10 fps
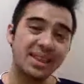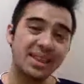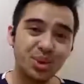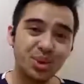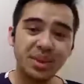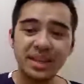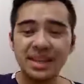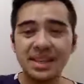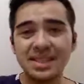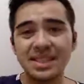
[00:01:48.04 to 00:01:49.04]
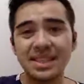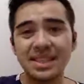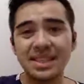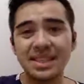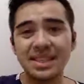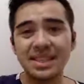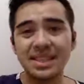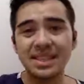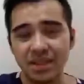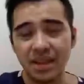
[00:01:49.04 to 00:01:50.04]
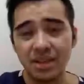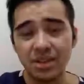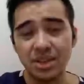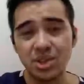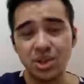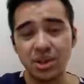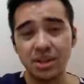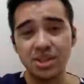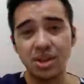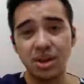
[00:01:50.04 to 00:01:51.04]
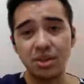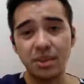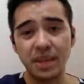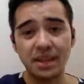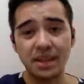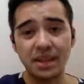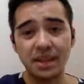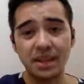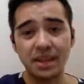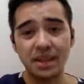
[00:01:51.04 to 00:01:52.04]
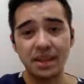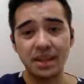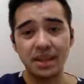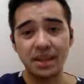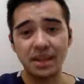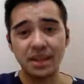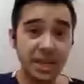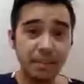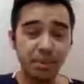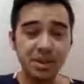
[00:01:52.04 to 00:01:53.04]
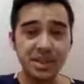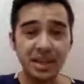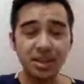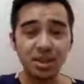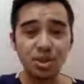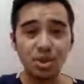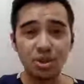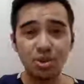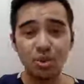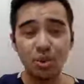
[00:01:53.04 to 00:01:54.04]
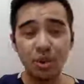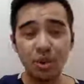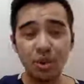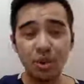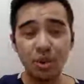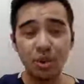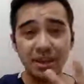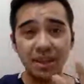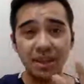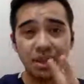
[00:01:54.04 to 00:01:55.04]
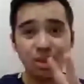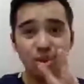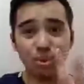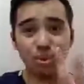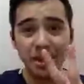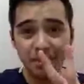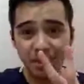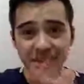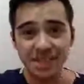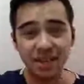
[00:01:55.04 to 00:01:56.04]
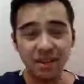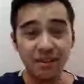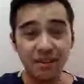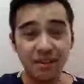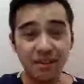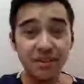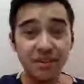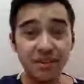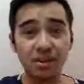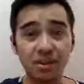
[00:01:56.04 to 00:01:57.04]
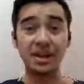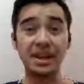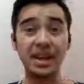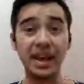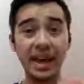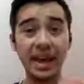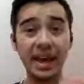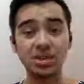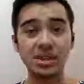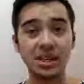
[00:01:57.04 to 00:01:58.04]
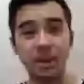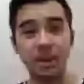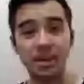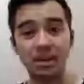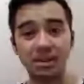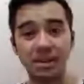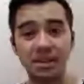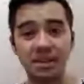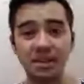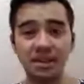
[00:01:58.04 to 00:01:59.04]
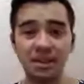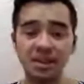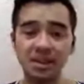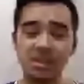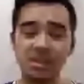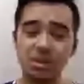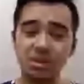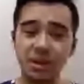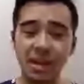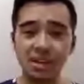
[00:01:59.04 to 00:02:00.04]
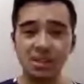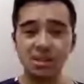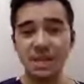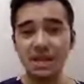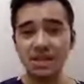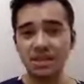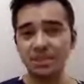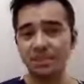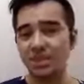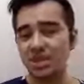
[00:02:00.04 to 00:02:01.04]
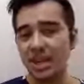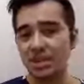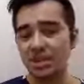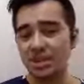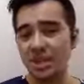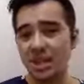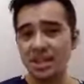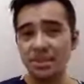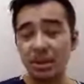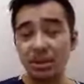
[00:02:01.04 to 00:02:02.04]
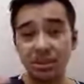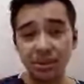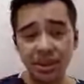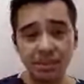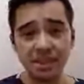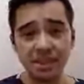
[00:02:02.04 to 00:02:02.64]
no. There's actually journals documenting that only 23% of doctors exercise regularly. So, and that means just exercising about 30 minutes a day, 5 days a week,